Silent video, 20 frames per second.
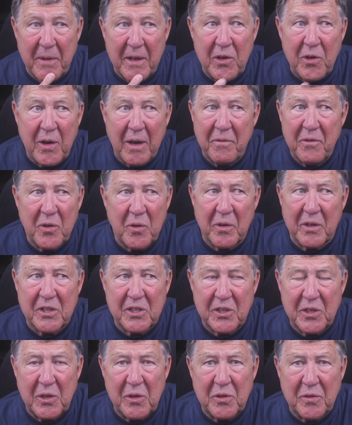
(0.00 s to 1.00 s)
then you have no
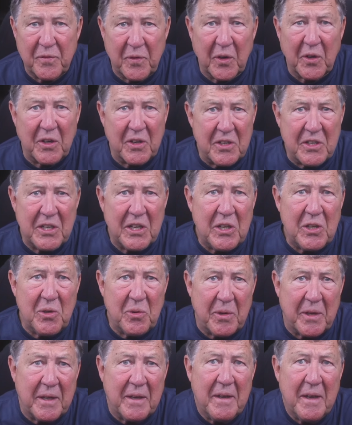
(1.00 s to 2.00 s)
excuse for
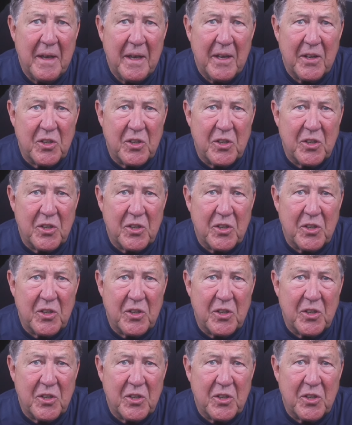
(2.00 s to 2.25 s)
continuing